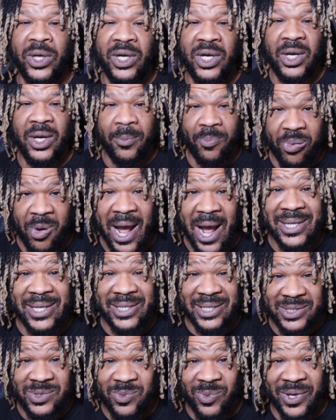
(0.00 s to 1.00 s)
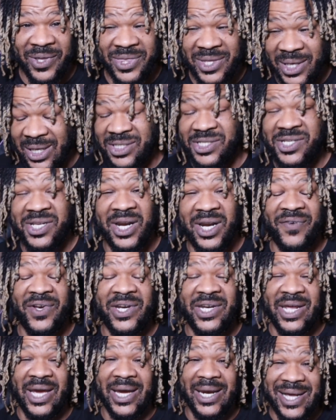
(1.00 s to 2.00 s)
practice with each and every
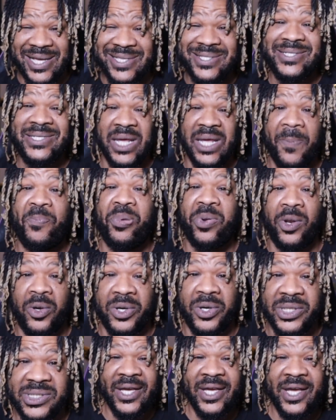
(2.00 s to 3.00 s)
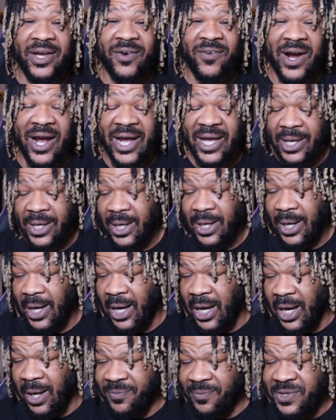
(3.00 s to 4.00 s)
day, and that's diploids, right?
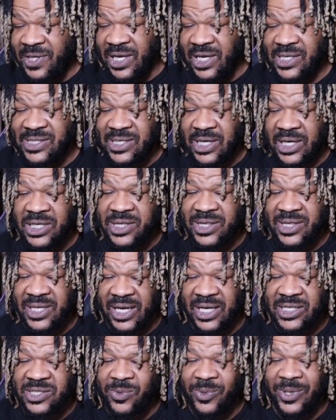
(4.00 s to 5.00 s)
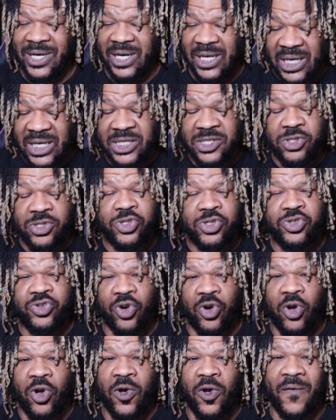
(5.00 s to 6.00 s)
Um, these are the things we need
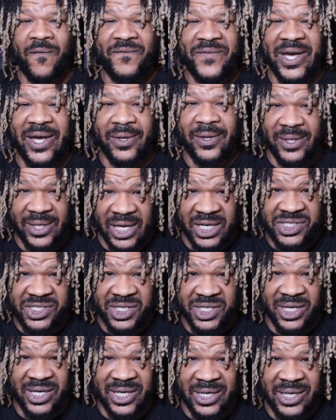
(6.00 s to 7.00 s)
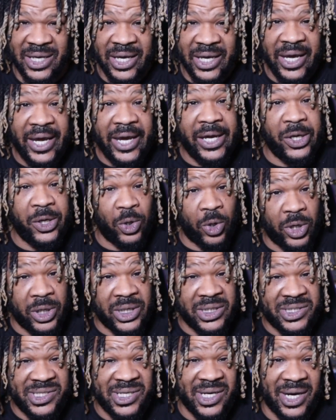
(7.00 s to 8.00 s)
strong foundation in in order
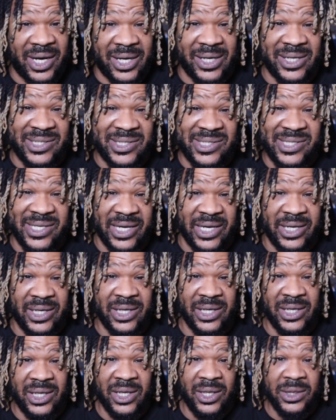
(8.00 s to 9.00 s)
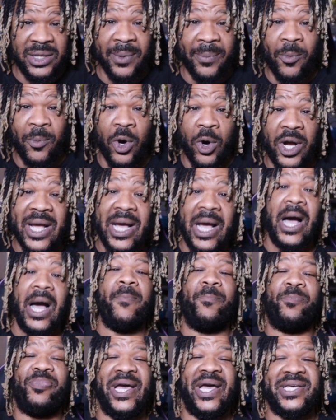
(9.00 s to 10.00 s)
to understand the more
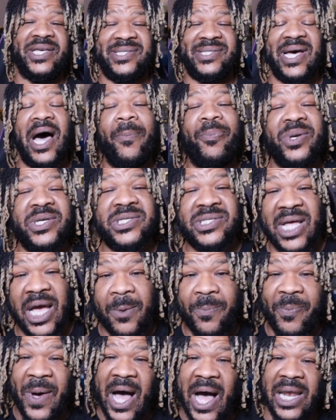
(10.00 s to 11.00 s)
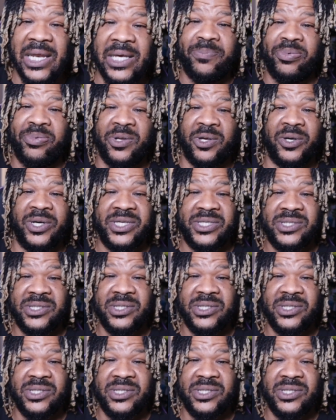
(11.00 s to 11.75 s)
complex topics like polyploids,